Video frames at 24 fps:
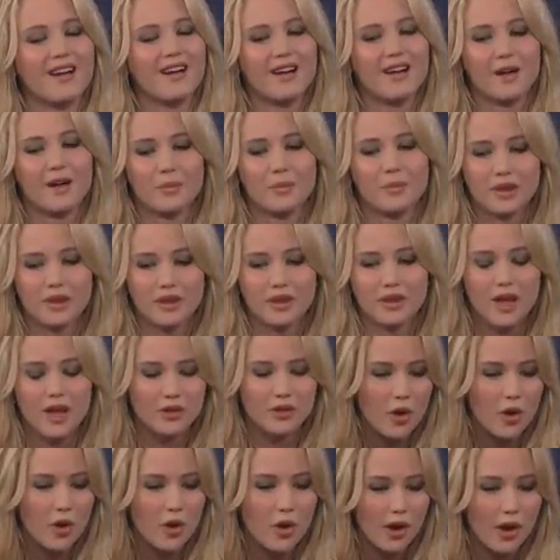Um,
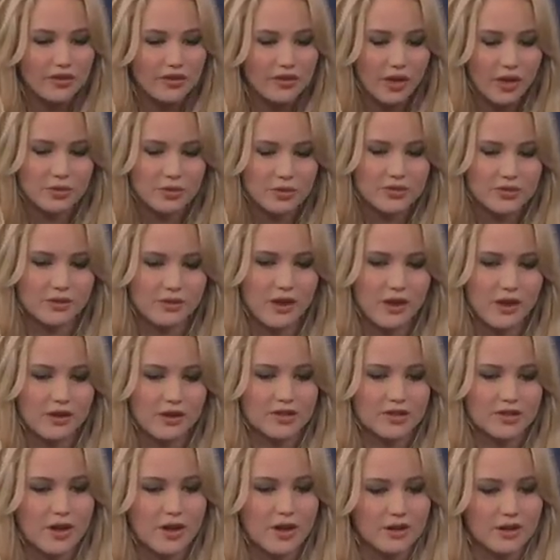yeah, no, I, t I was I
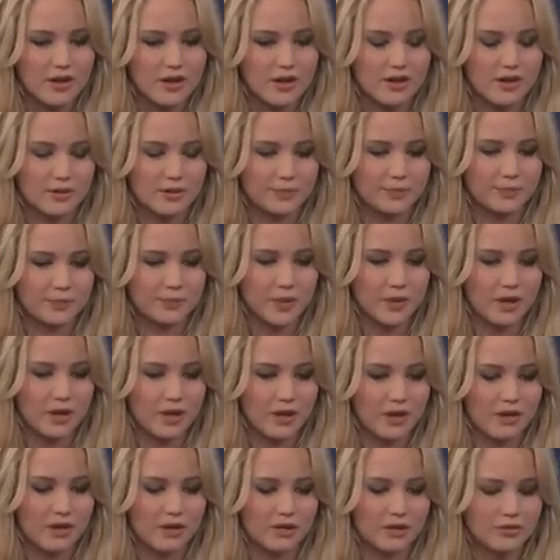taught um,
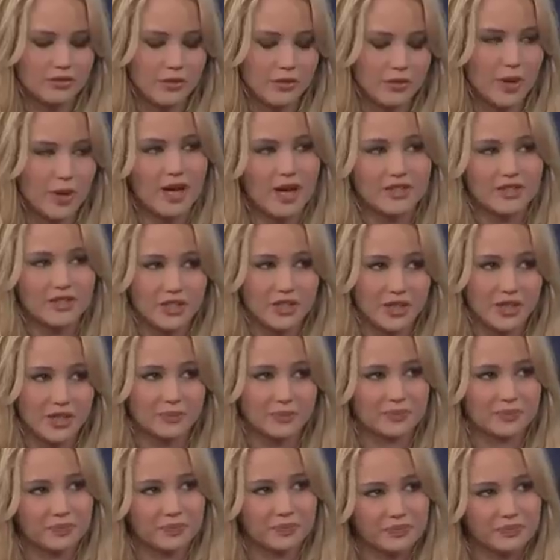I learned from a hunter.
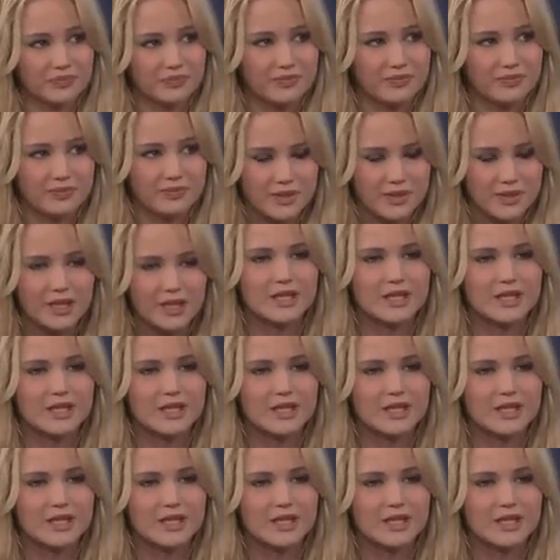Oh, you did?